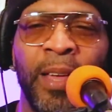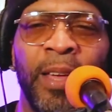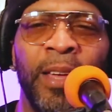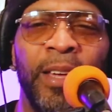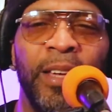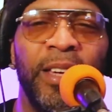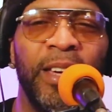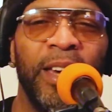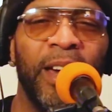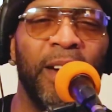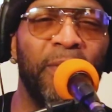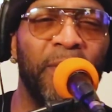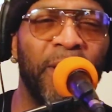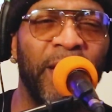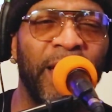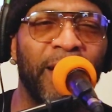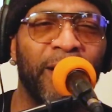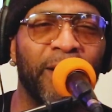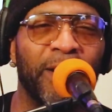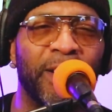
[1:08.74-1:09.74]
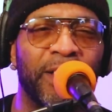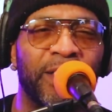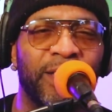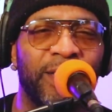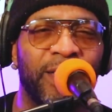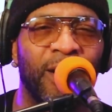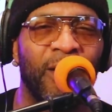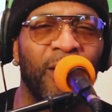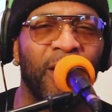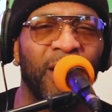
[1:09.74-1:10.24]
You ever hear a
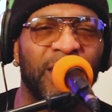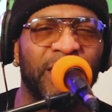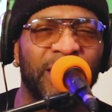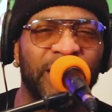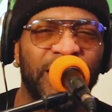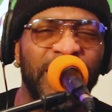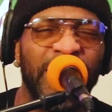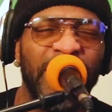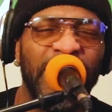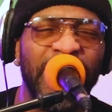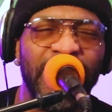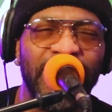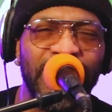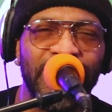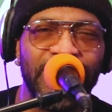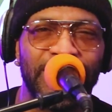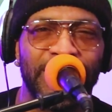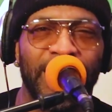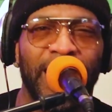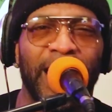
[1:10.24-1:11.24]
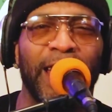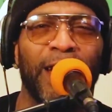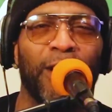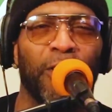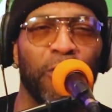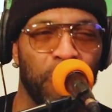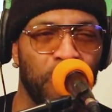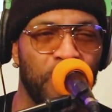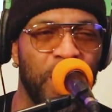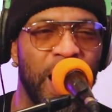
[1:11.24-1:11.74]
dog sneeze and
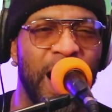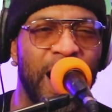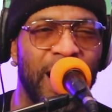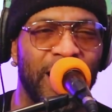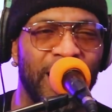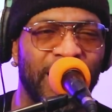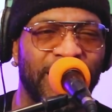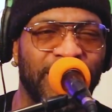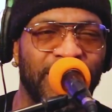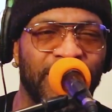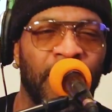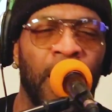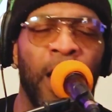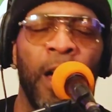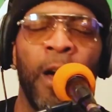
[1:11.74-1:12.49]
growl at the...